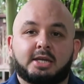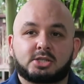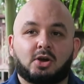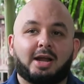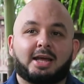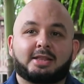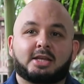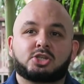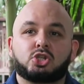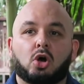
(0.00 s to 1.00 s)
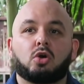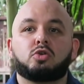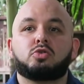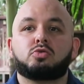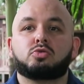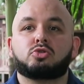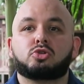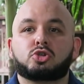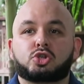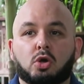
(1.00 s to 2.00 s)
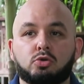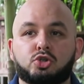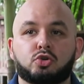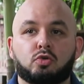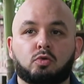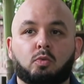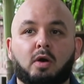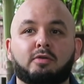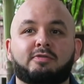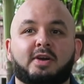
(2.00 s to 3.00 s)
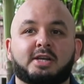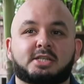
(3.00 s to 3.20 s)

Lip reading: In Thailand, there's no social welfare